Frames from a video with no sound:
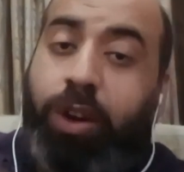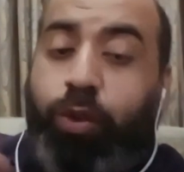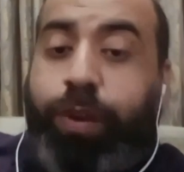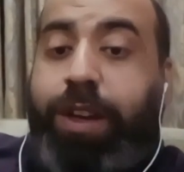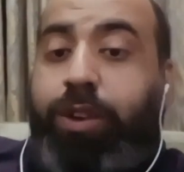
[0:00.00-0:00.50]

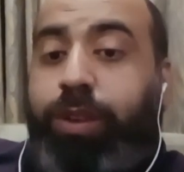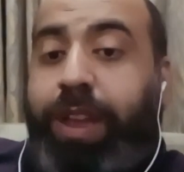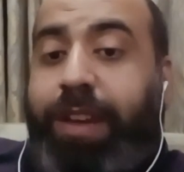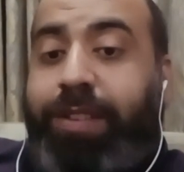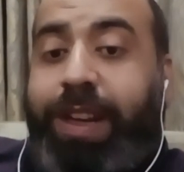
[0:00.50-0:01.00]
who went to
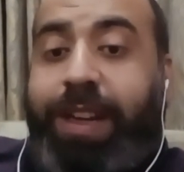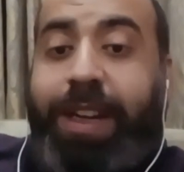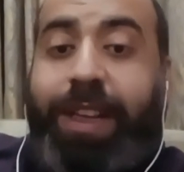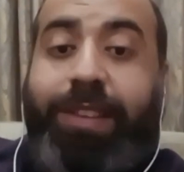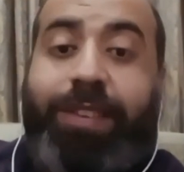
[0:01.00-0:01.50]
the extent
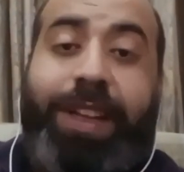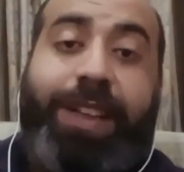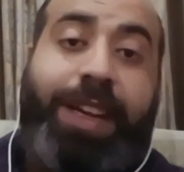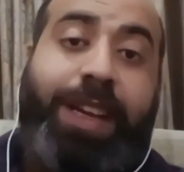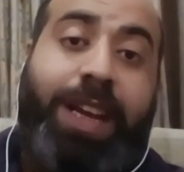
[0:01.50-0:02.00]
that he said
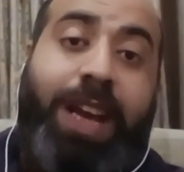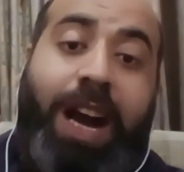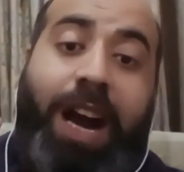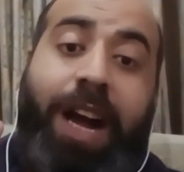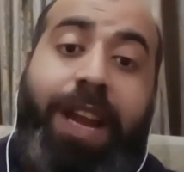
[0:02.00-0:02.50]
that
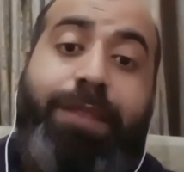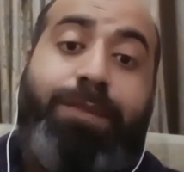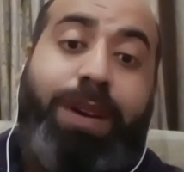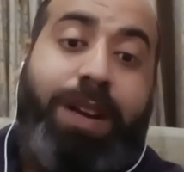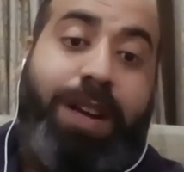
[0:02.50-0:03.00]
I
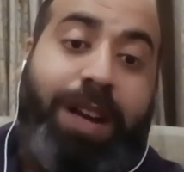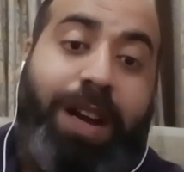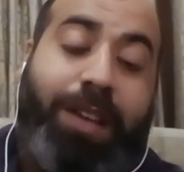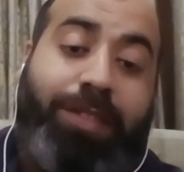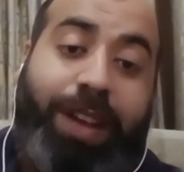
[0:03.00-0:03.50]
am
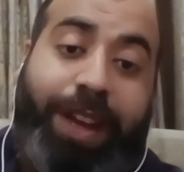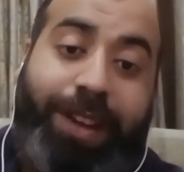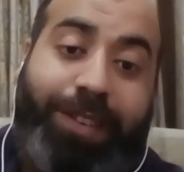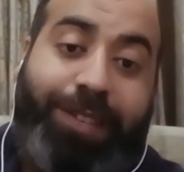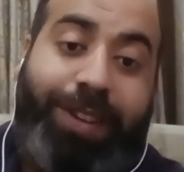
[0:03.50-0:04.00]
a
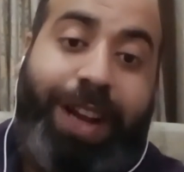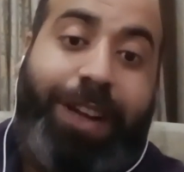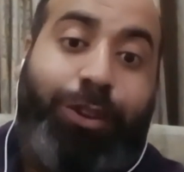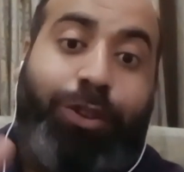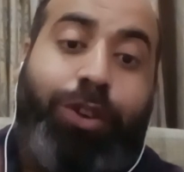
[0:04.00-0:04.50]
Zionist,
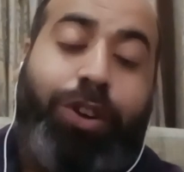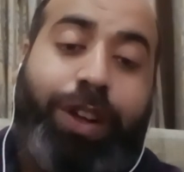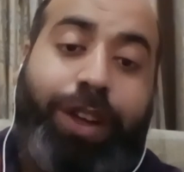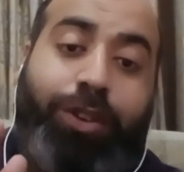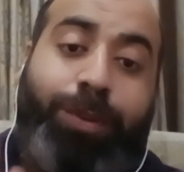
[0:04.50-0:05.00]
and you do not
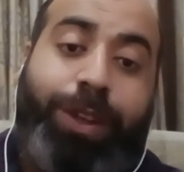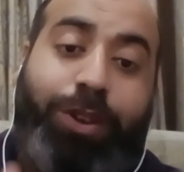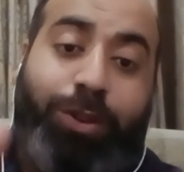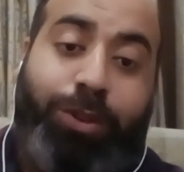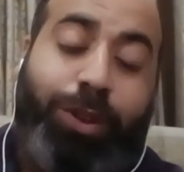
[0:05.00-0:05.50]
need to be
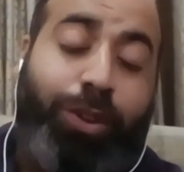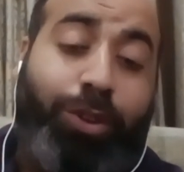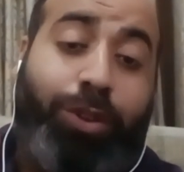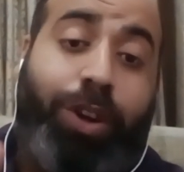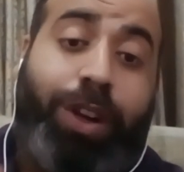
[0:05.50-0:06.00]
Jew, you
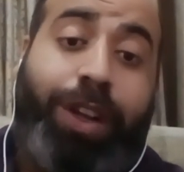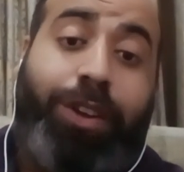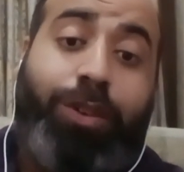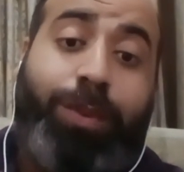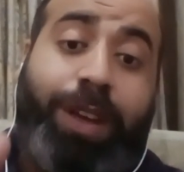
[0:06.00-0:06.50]
do not
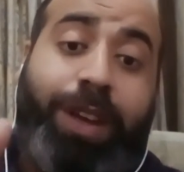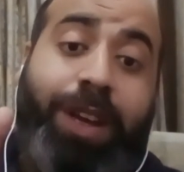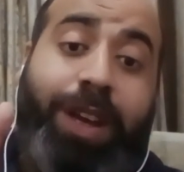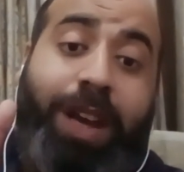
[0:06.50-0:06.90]
need to be